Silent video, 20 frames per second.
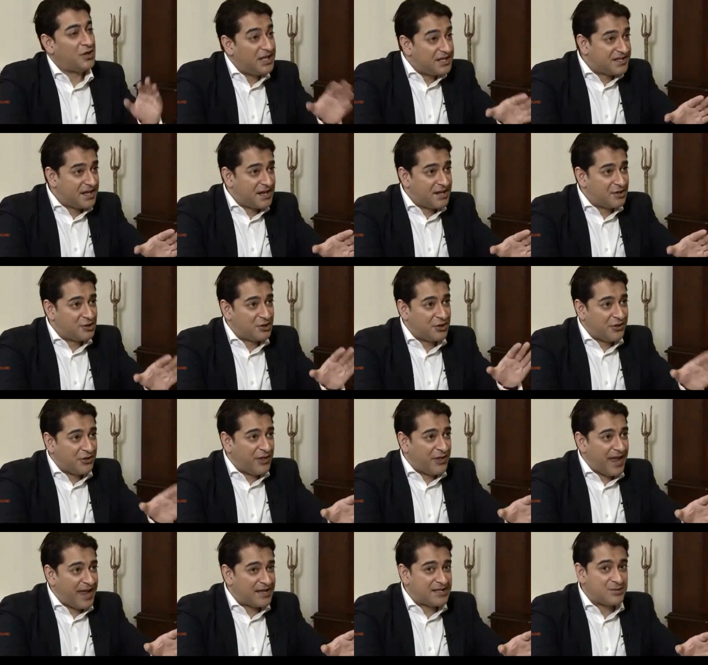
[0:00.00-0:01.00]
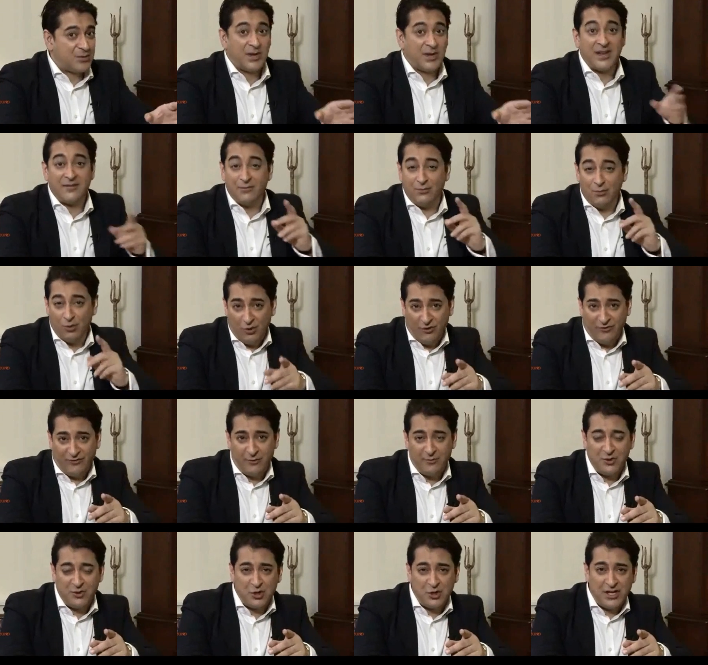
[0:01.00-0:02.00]
Julian Assange, thanks. We'll have
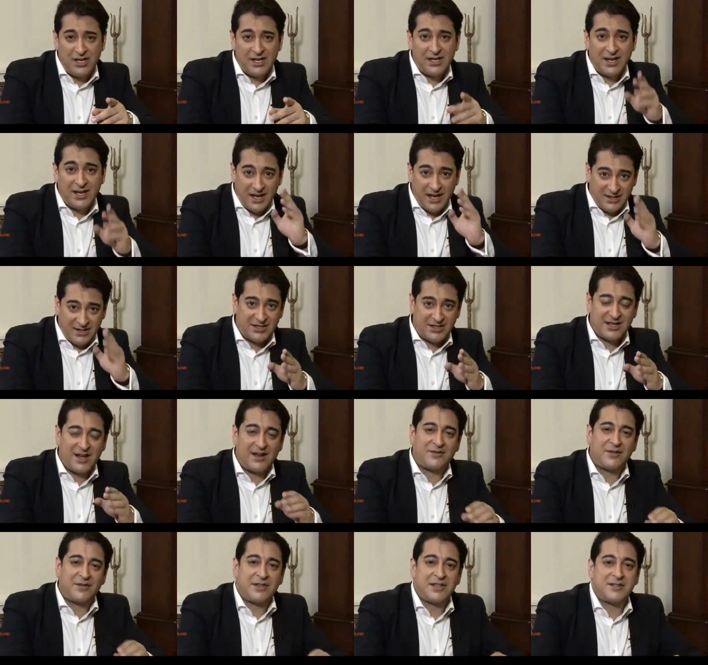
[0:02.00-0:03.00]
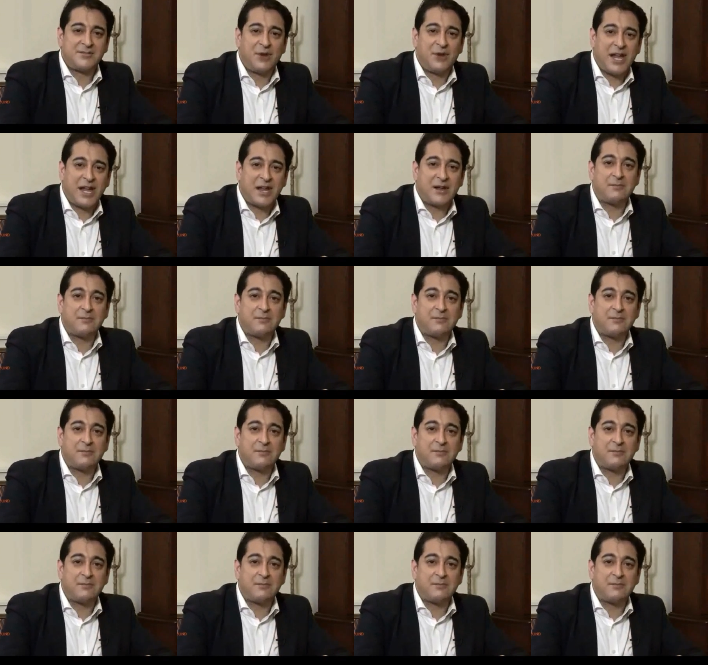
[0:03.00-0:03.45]
more from Julian just after this